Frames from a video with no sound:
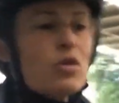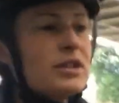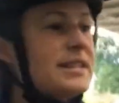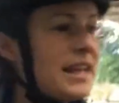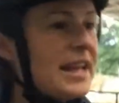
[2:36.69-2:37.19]

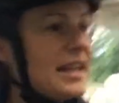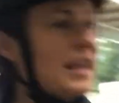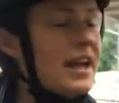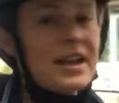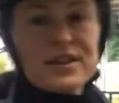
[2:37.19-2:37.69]

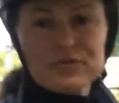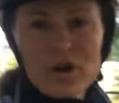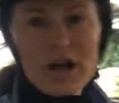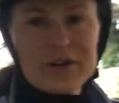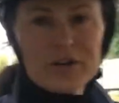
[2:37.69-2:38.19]
see another
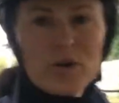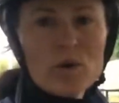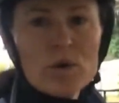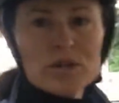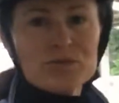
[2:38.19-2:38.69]
rider and
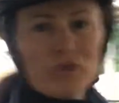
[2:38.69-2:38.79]
horse